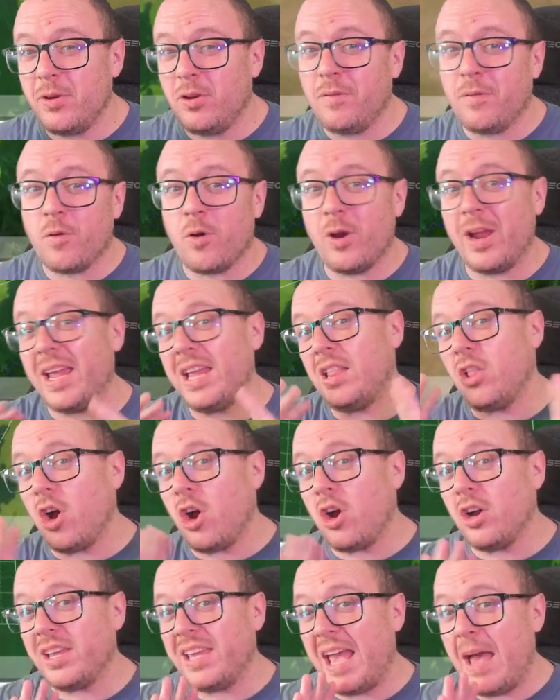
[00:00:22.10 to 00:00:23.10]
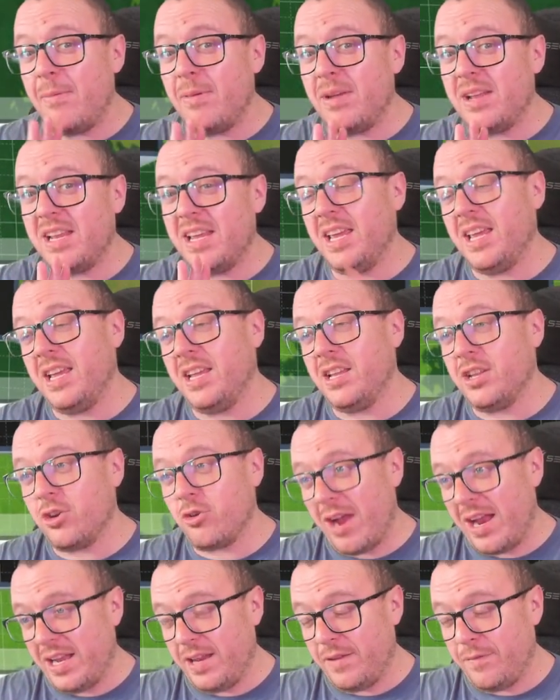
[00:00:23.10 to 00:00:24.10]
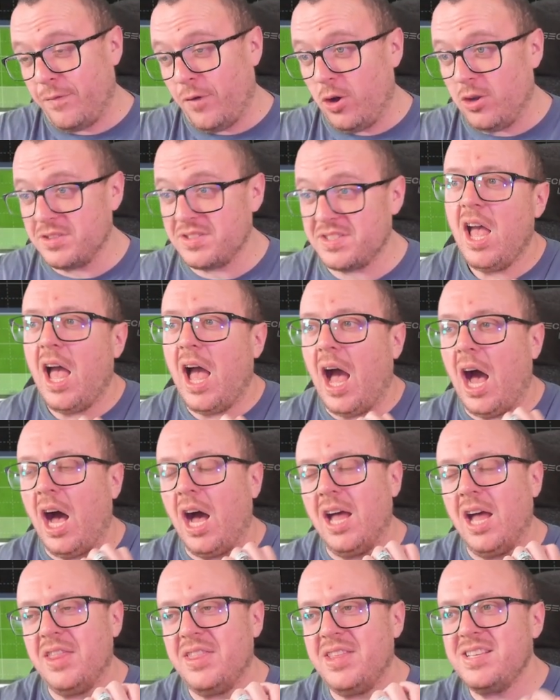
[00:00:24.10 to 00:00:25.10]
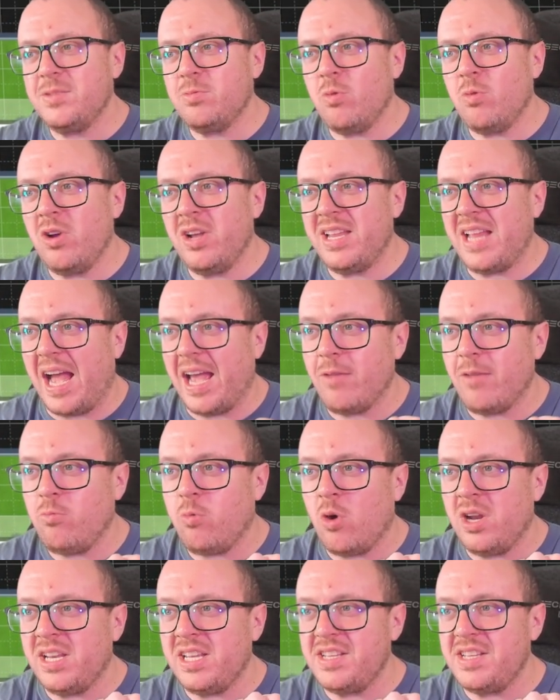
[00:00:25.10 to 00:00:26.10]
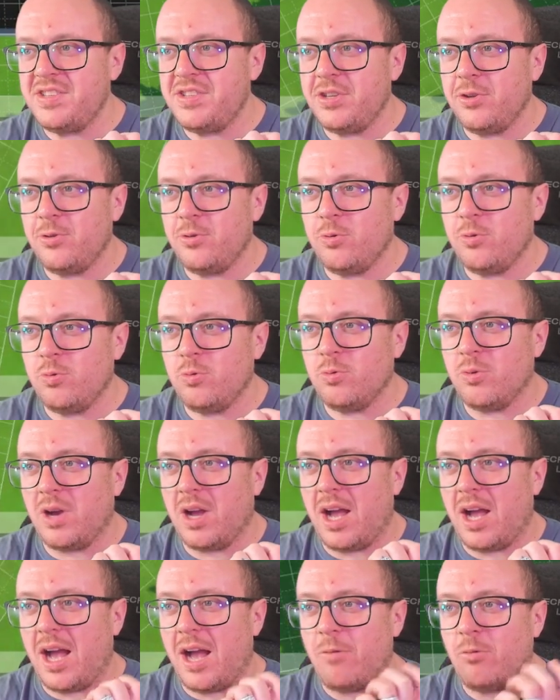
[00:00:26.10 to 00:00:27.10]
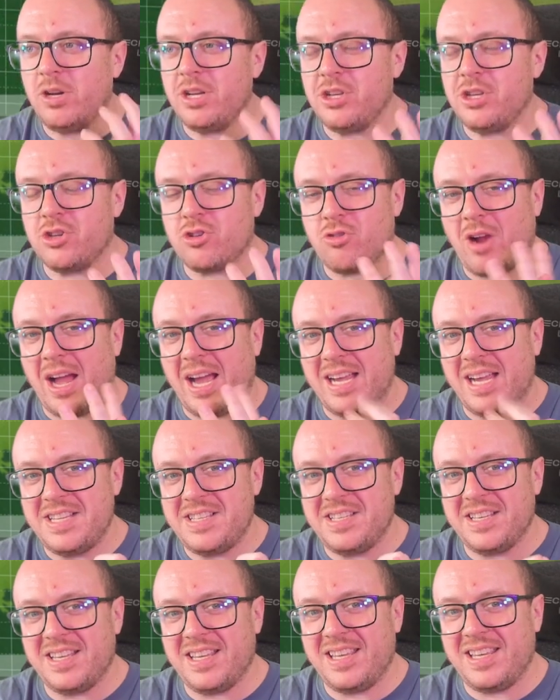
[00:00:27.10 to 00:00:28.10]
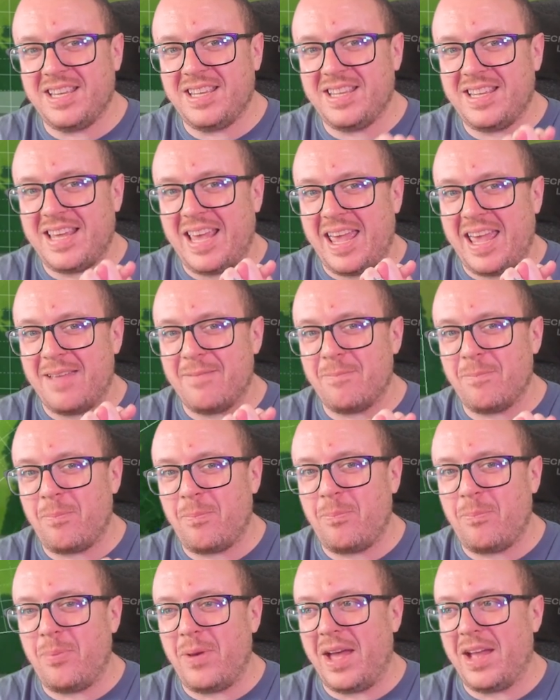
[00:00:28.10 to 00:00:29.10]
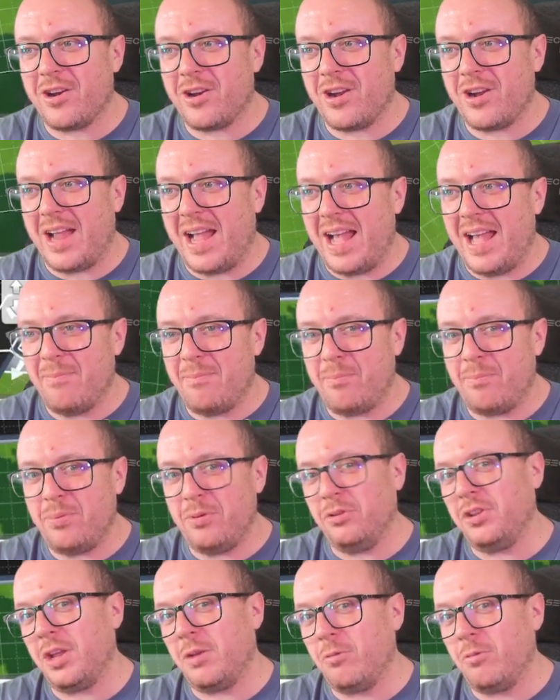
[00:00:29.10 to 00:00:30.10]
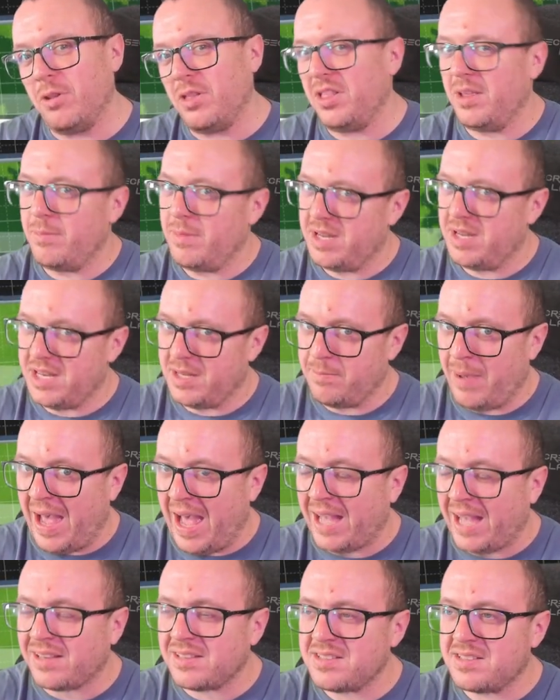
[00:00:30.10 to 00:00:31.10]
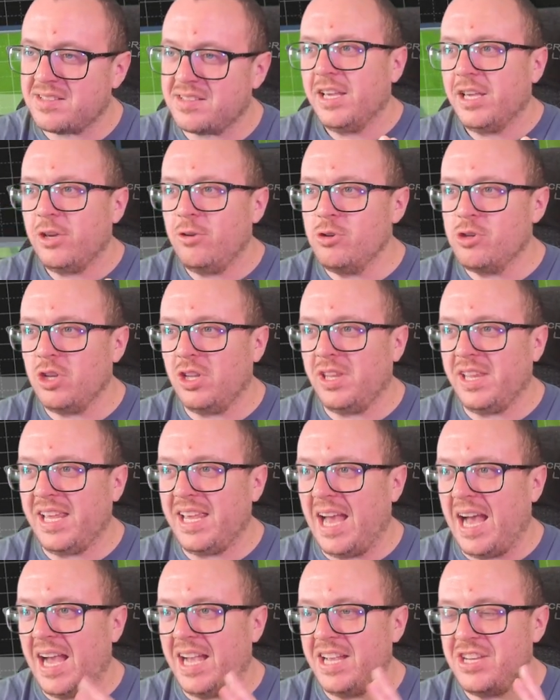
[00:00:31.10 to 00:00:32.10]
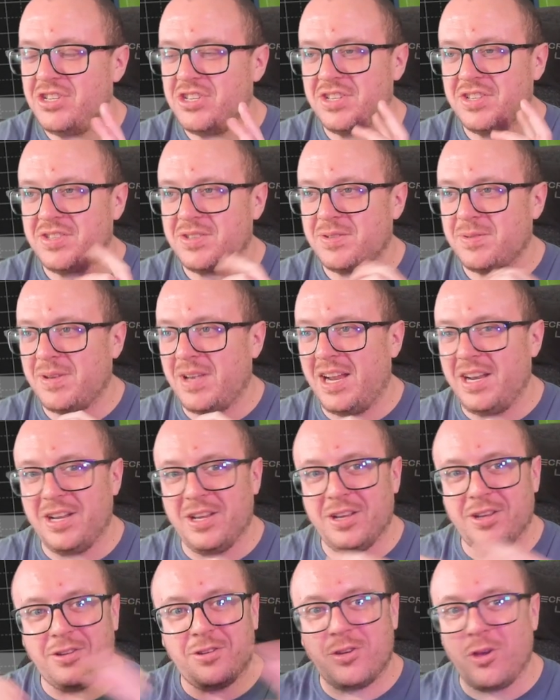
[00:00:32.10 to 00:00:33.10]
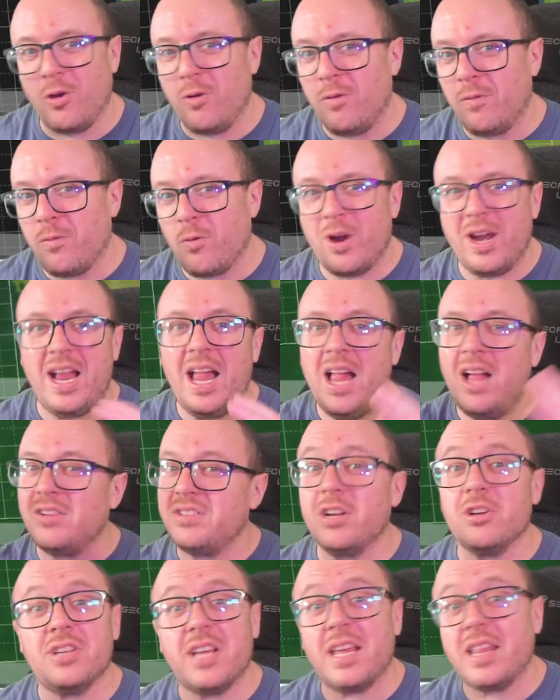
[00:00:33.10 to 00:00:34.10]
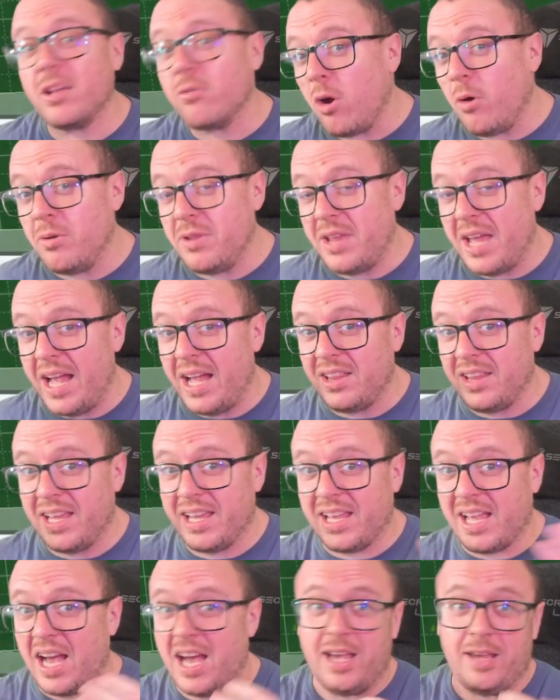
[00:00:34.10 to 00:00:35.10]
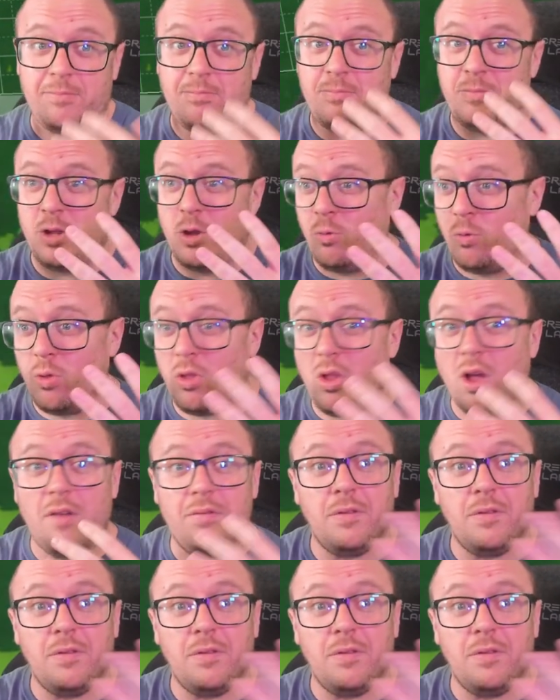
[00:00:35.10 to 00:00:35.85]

for a log cabin in Granite Falls. This one, I want to try to get better at building with limited packs. Usually I just kind of go for it. And I don't think there's anything wrong with that. Like, I love the